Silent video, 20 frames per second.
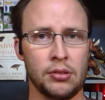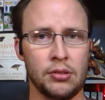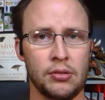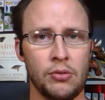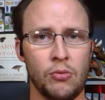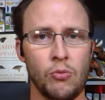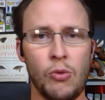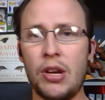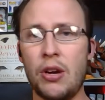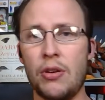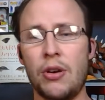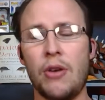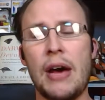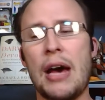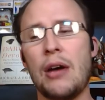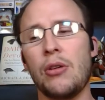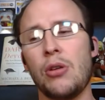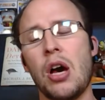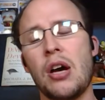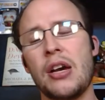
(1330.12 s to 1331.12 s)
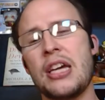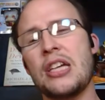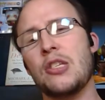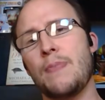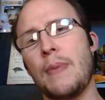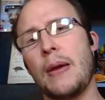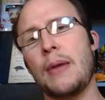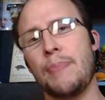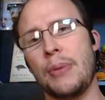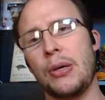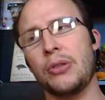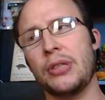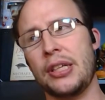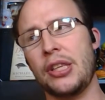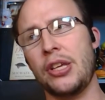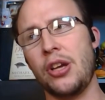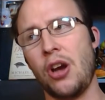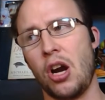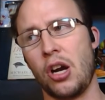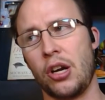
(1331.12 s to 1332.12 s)
We don't know how long he spent building
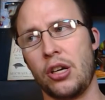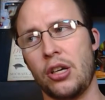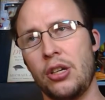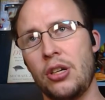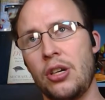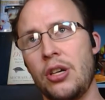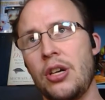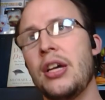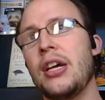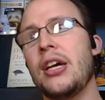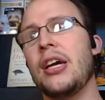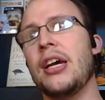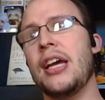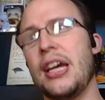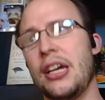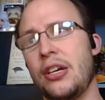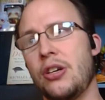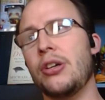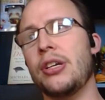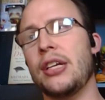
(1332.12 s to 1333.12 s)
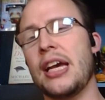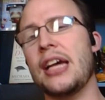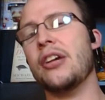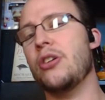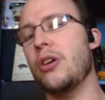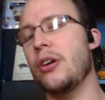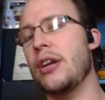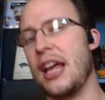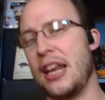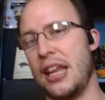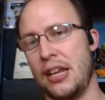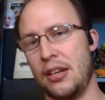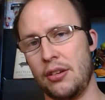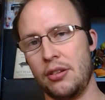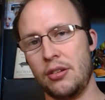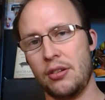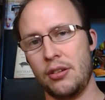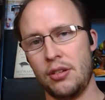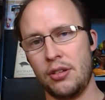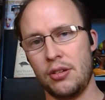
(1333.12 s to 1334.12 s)
the Ark. He could get good at it.
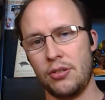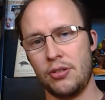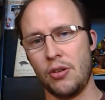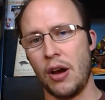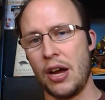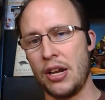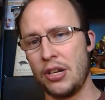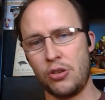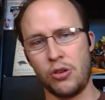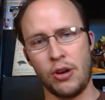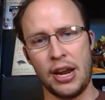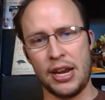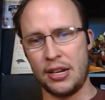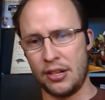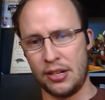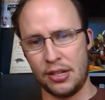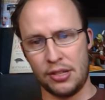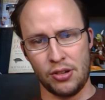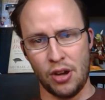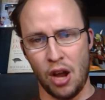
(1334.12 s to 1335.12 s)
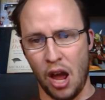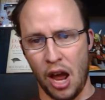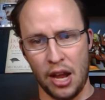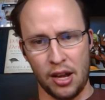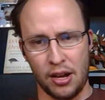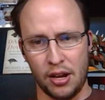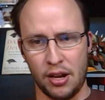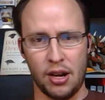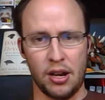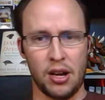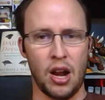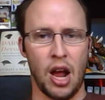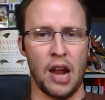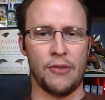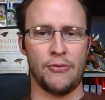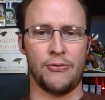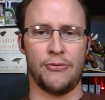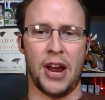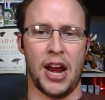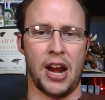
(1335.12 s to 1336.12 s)
So untrained is not
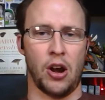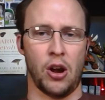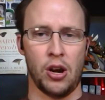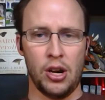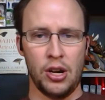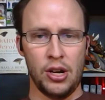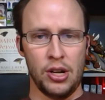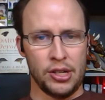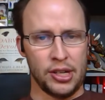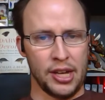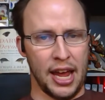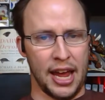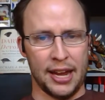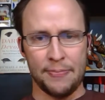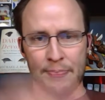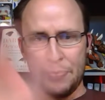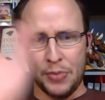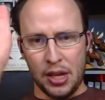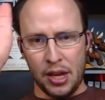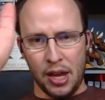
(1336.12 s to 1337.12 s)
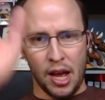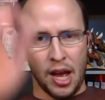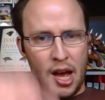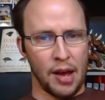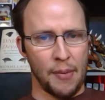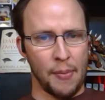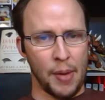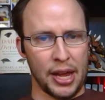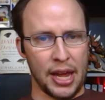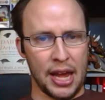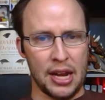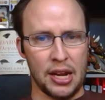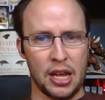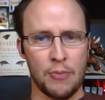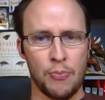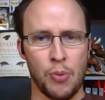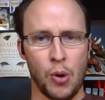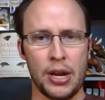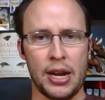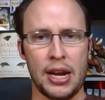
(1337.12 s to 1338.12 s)
fair. Okay. Again, he
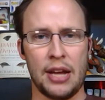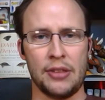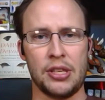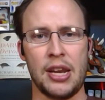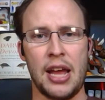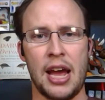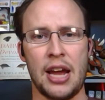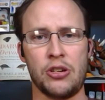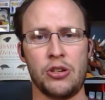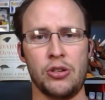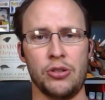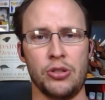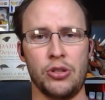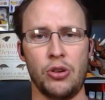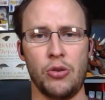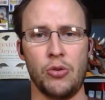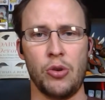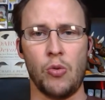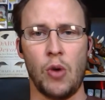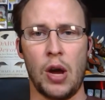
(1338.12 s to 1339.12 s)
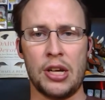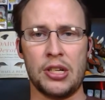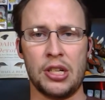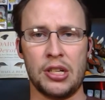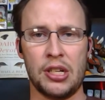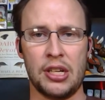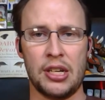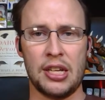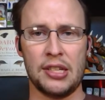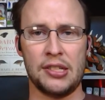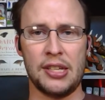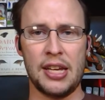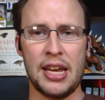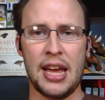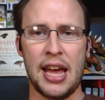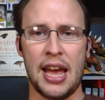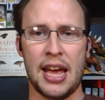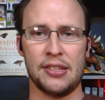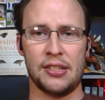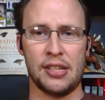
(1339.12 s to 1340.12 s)
pointed out the National Zoo in Washington, D.C.
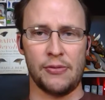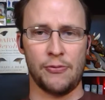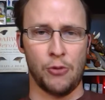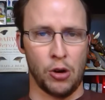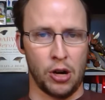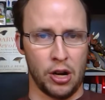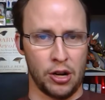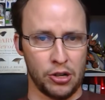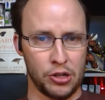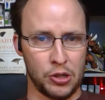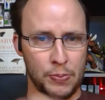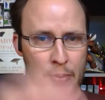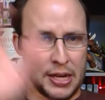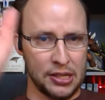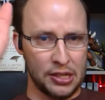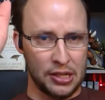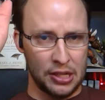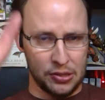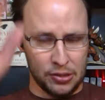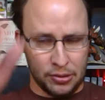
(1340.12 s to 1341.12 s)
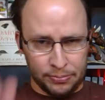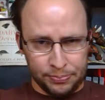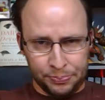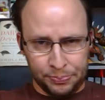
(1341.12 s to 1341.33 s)
has 400 species